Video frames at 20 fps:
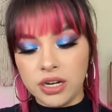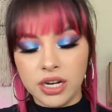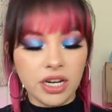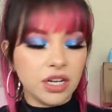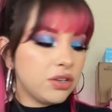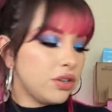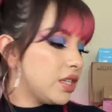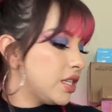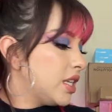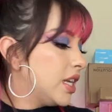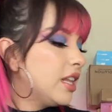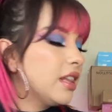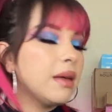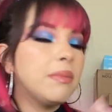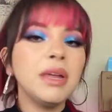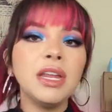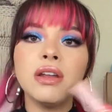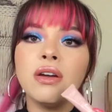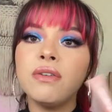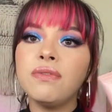Interesting. Let
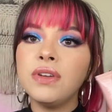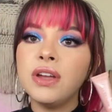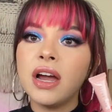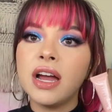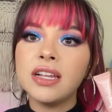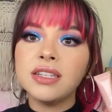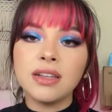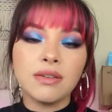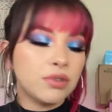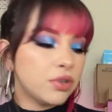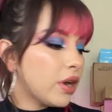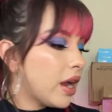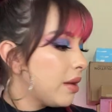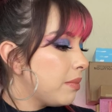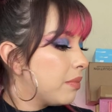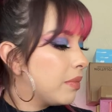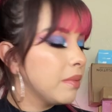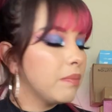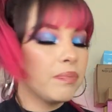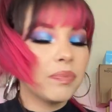me know if you guys have
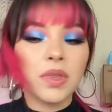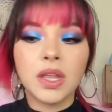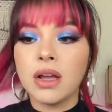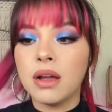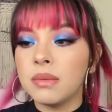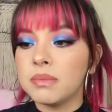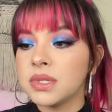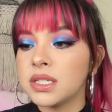tried um,